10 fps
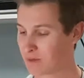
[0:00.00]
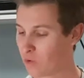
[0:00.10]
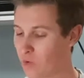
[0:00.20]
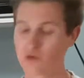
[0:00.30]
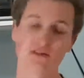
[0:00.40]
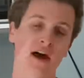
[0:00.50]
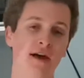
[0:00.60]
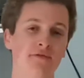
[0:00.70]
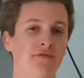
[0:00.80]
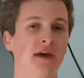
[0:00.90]

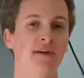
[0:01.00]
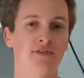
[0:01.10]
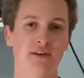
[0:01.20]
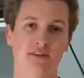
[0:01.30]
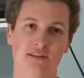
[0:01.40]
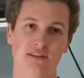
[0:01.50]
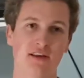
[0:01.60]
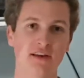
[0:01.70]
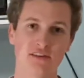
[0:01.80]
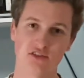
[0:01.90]
all-time favorite
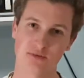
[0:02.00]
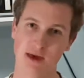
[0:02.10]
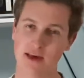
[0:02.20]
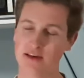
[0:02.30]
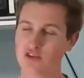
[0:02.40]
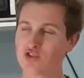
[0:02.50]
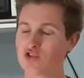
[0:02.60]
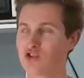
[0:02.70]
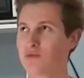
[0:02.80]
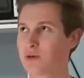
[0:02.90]
things to make. It's
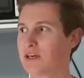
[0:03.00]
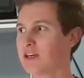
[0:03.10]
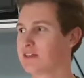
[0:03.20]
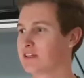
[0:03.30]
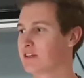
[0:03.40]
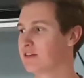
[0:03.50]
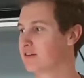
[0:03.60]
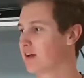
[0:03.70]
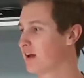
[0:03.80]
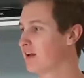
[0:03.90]
super easy.